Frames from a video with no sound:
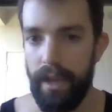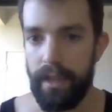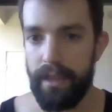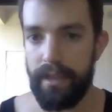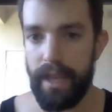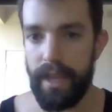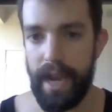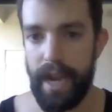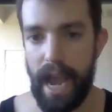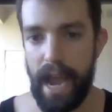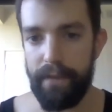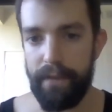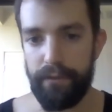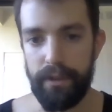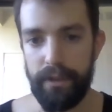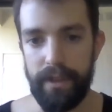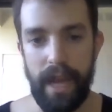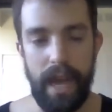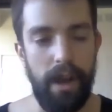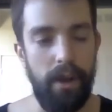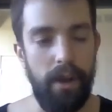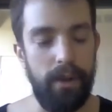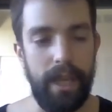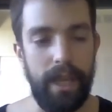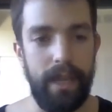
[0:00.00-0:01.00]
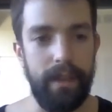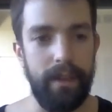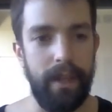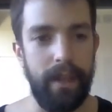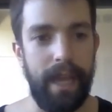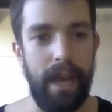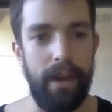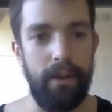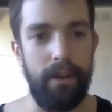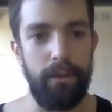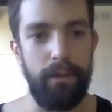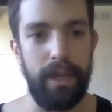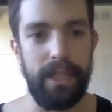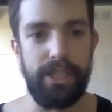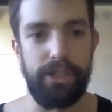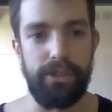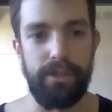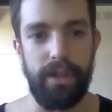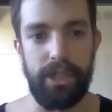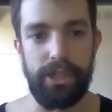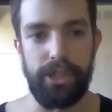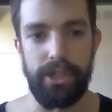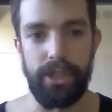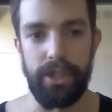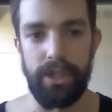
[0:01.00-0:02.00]
Then after that, okay, like how do I
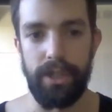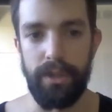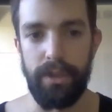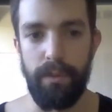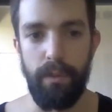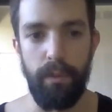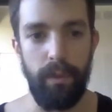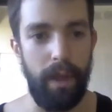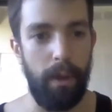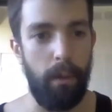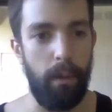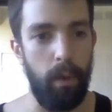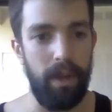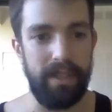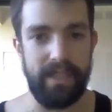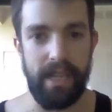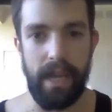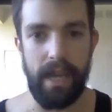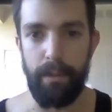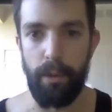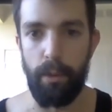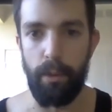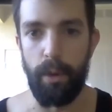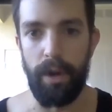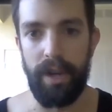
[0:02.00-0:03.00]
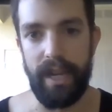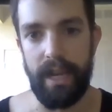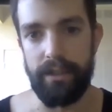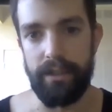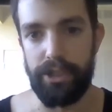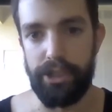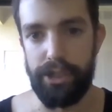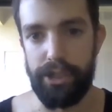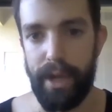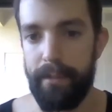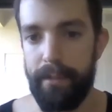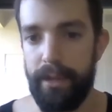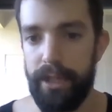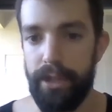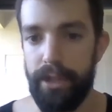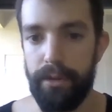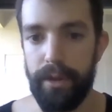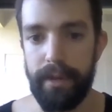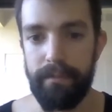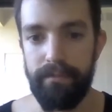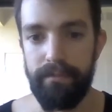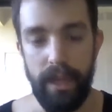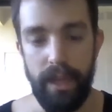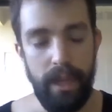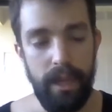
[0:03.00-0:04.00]
structure, like what type of workout should I be doing?